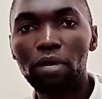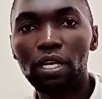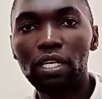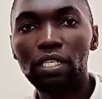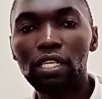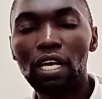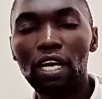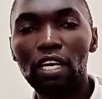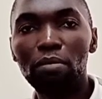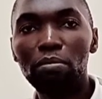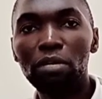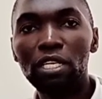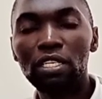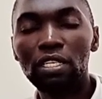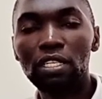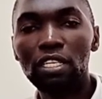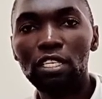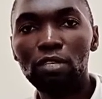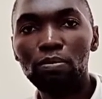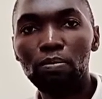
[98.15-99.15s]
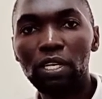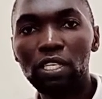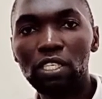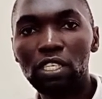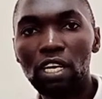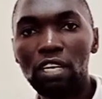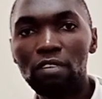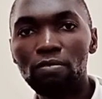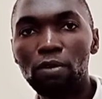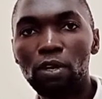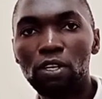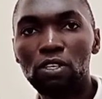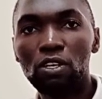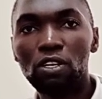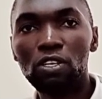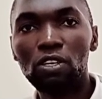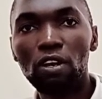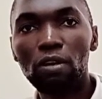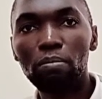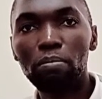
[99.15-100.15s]
please admit this patient for
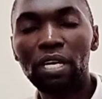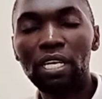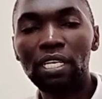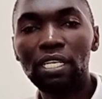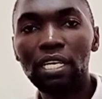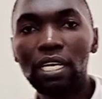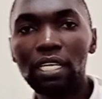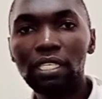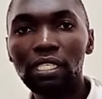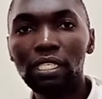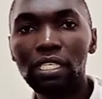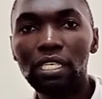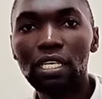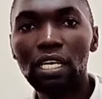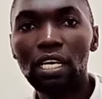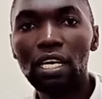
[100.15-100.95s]
total bed rest.